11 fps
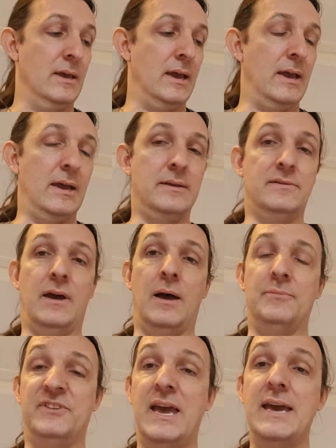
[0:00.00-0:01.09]
and
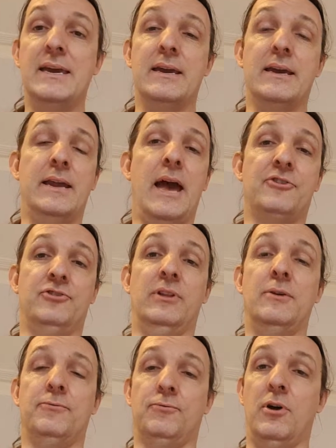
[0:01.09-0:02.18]
I'm taking it
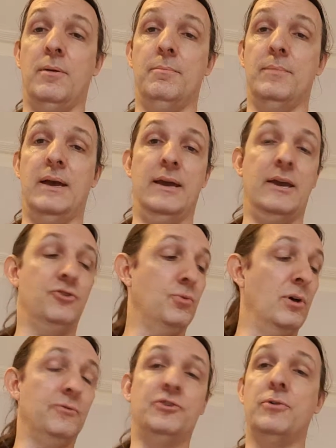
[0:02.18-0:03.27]
actually from a
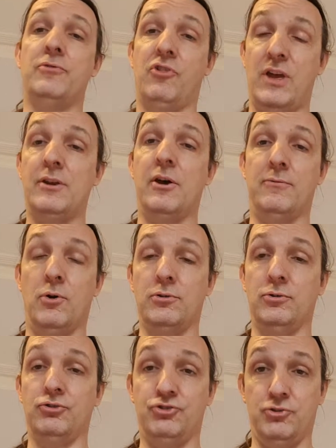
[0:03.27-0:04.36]
12-tone set of
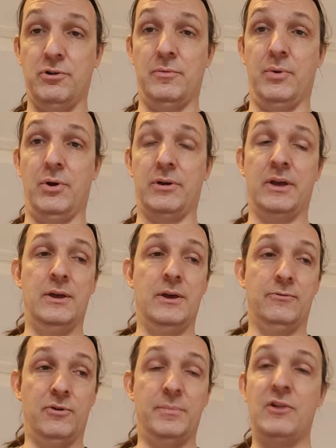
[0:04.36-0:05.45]
Arnold Schoenberg
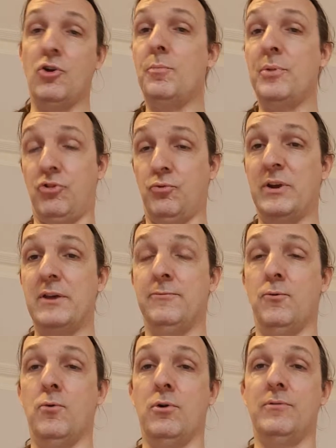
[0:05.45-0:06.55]
from his Opus
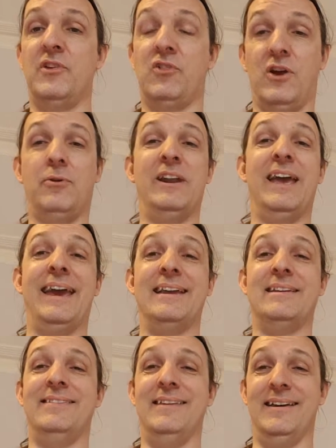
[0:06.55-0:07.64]
24, the
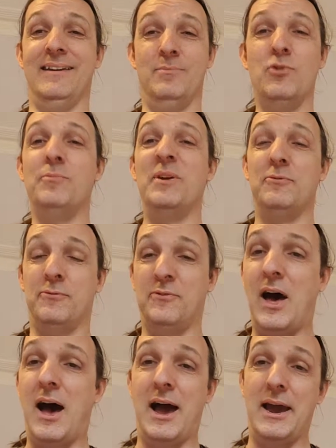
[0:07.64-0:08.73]
Serenade, the Movement
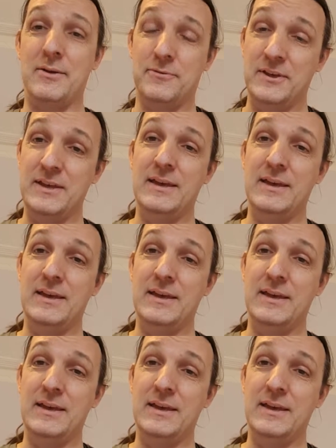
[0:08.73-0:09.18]
5,